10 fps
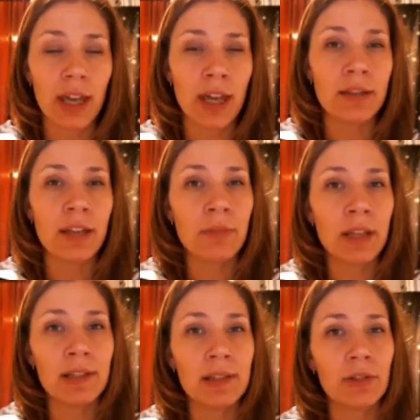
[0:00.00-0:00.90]
and that
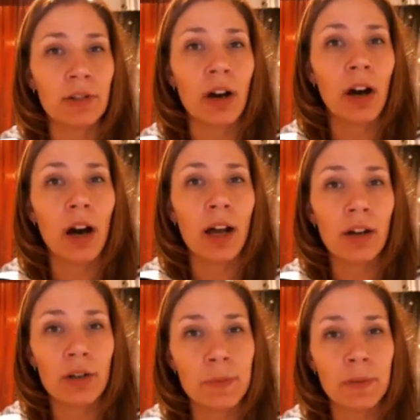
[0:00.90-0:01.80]
means it's got a high
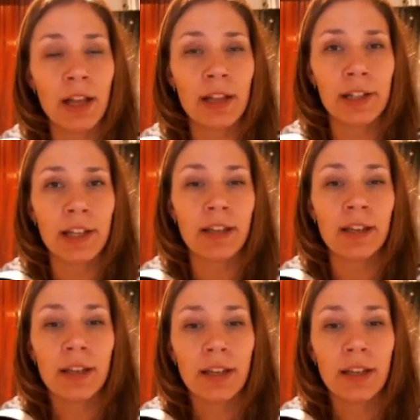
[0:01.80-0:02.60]
osmolality.